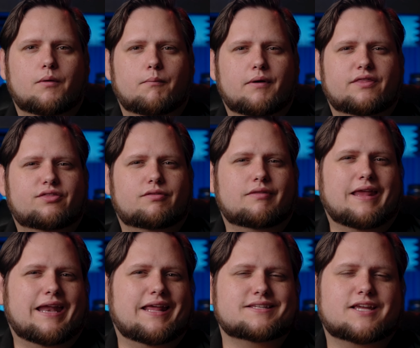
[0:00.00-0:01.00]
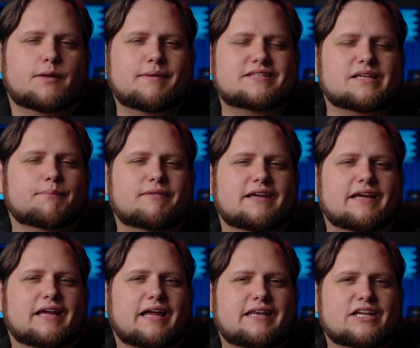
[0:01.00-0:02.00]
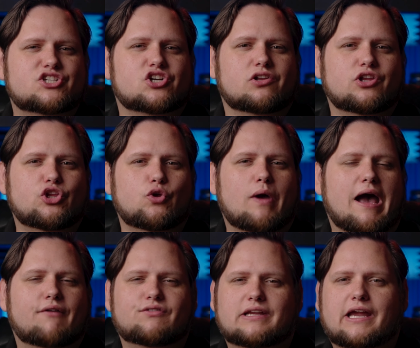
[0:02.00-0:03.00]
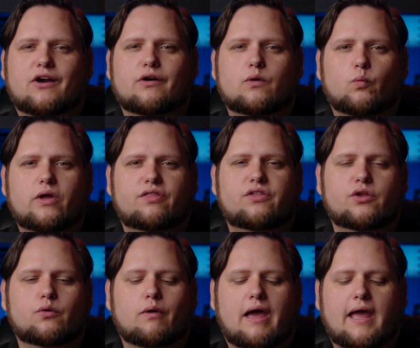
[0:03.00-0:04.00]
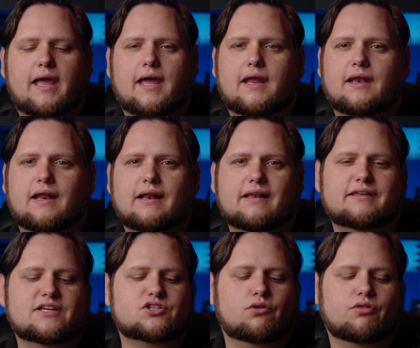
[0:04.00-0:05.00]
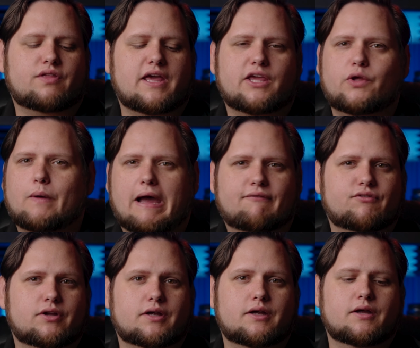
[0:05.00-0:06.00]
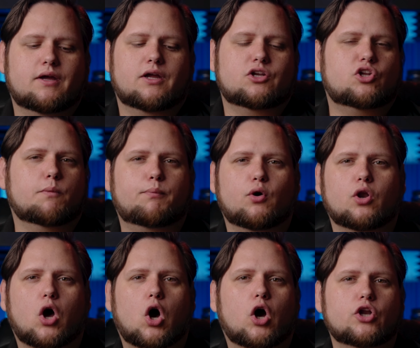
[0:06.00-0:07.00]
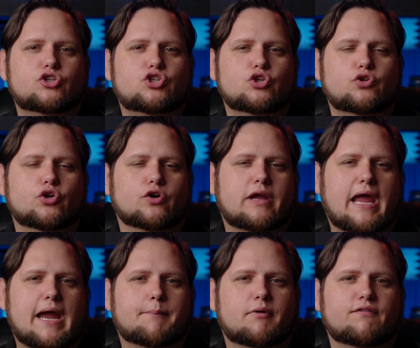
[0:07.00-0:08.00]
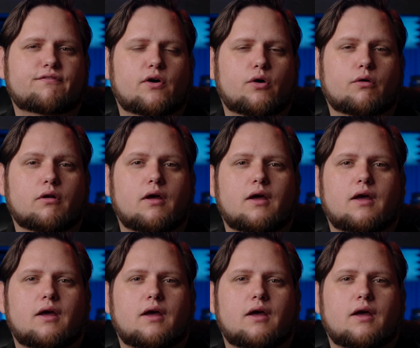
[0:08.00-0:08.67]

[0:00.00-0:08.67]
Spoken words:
but it is going to be something additionally you have to carry with you, and an additional thing you have to put on to your camera phone.